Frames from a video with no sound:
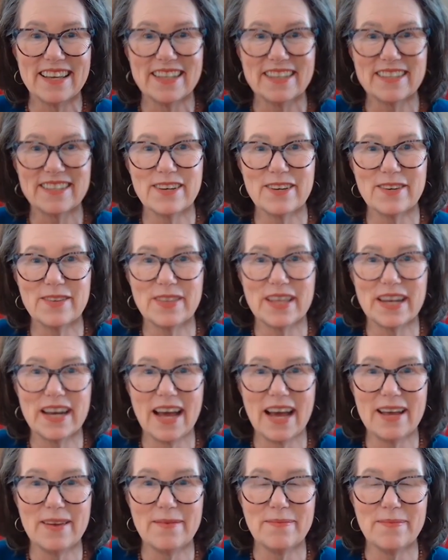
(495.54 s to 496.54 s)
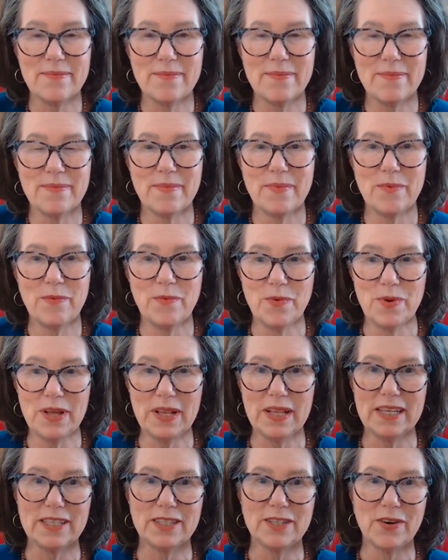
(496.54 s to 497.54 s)
so that I'm
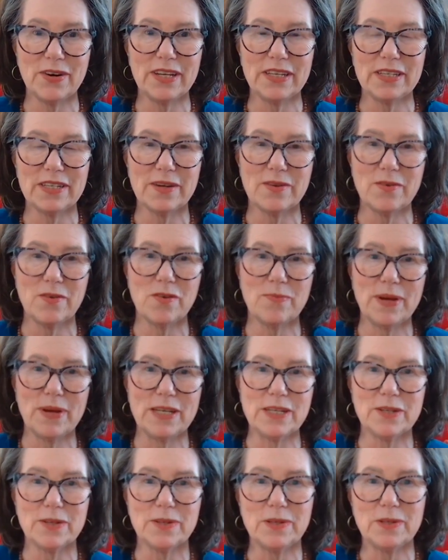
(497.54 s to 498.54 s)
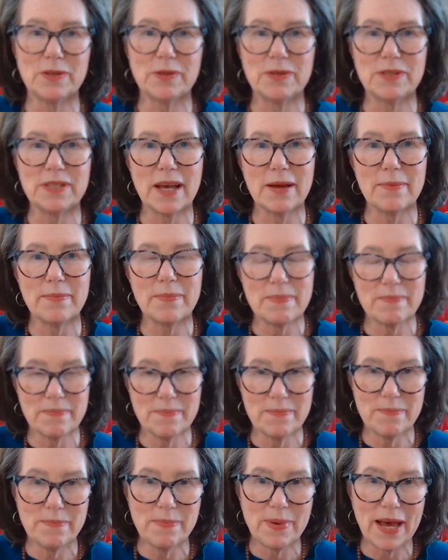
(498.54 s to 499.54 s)
really starting to hold my shoulders up
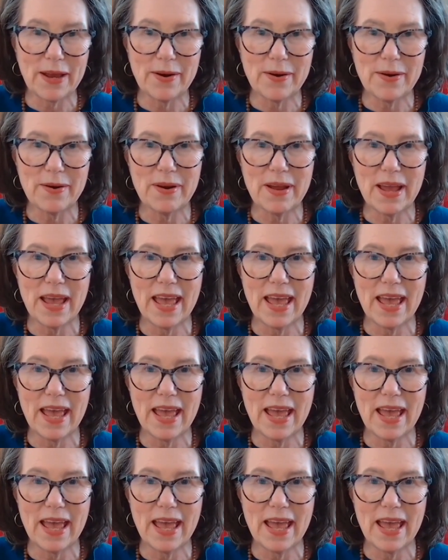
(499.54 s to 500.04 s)
better.